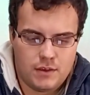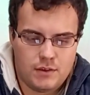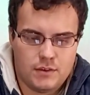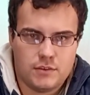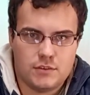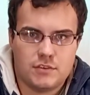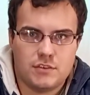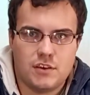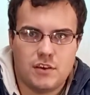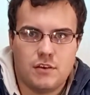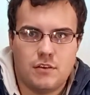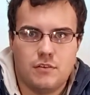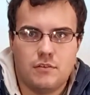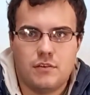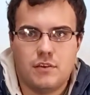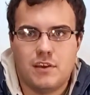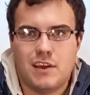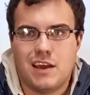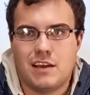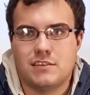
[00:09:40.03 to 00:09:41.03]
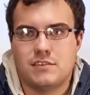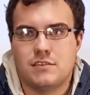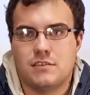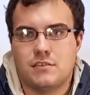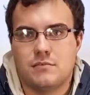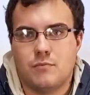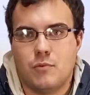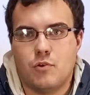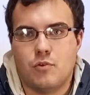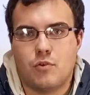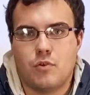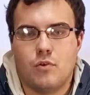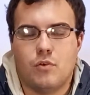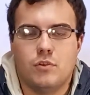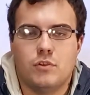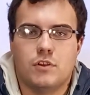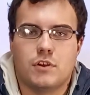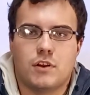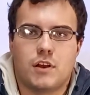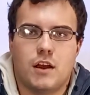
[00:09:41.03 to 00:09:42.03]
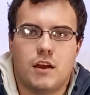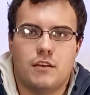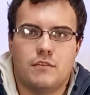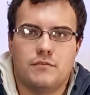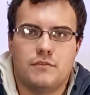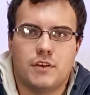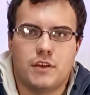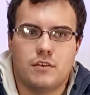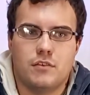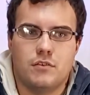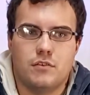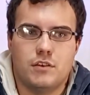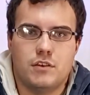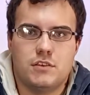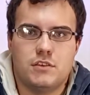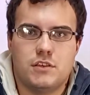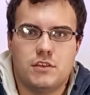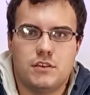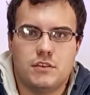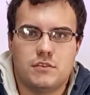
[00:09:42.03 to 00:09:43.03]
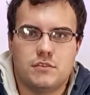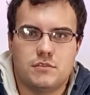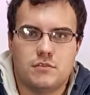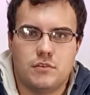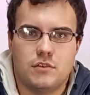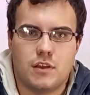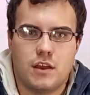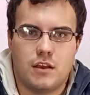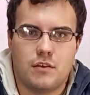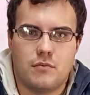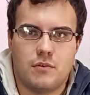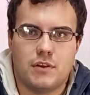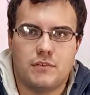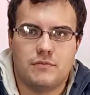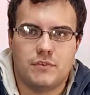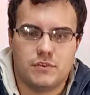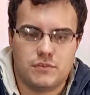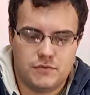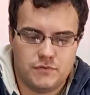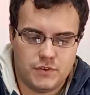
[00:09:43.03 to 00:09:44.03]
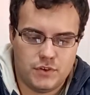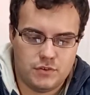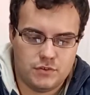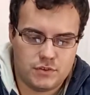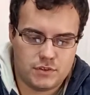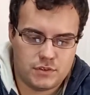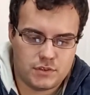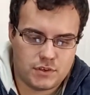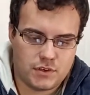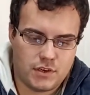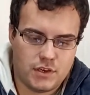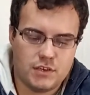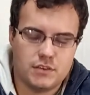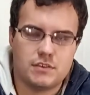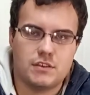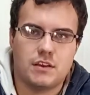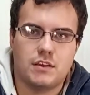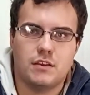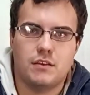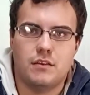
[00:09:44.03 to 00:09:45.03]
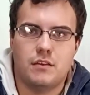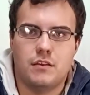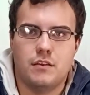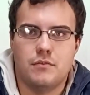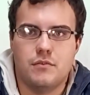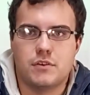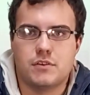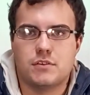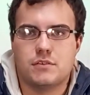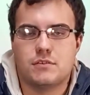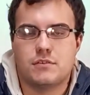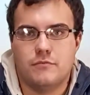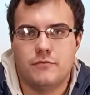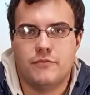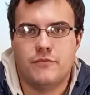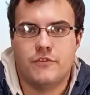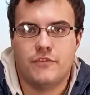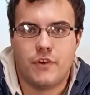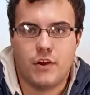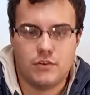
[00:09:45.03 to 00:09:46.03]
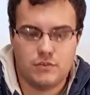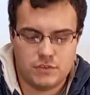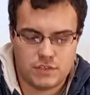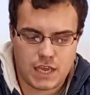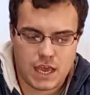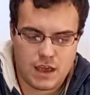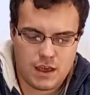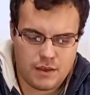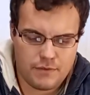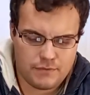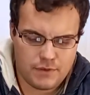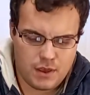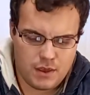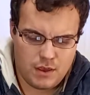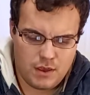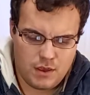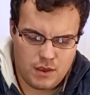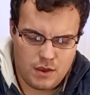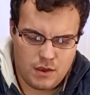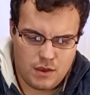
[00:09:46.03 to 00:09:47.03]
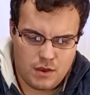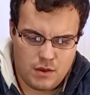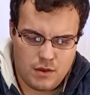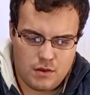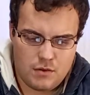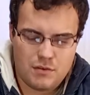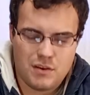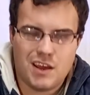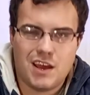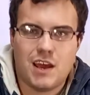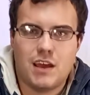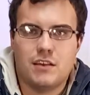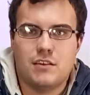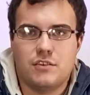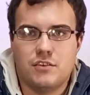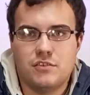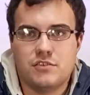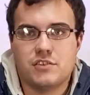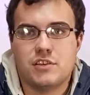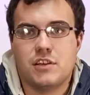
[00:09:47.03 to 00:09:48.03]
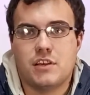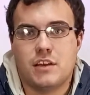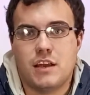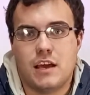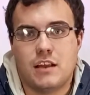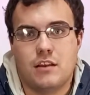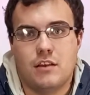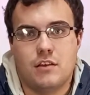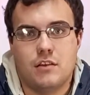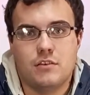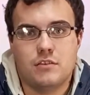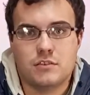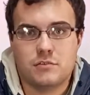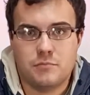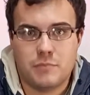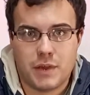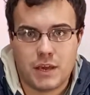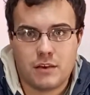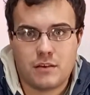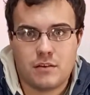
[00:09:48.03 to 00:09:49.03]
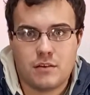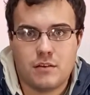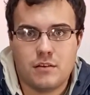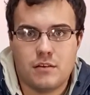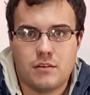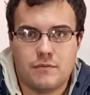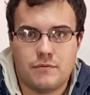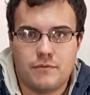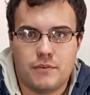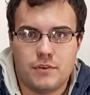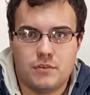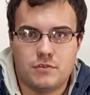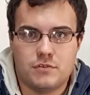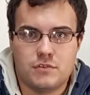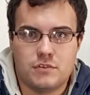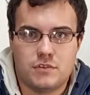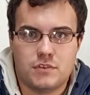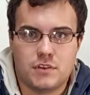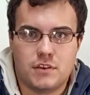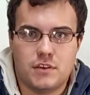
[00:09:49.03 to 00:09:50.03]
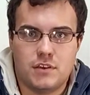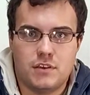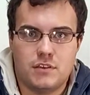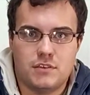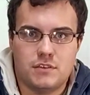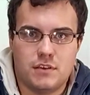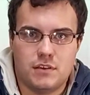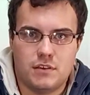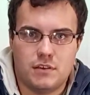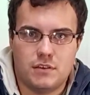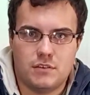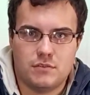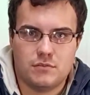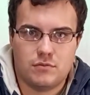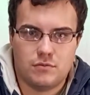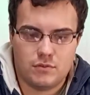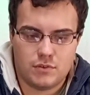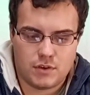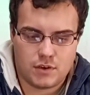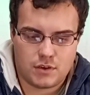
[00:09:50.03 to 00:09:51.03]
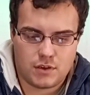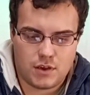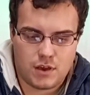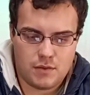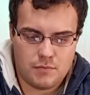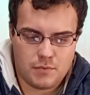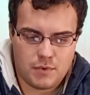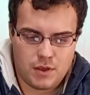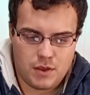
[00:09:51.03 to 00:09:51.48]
so yeah, it's a more older kind of technology. It's not like one of those fused screens that the newer phones have, and usually that looks better, the fused screens, than these older type,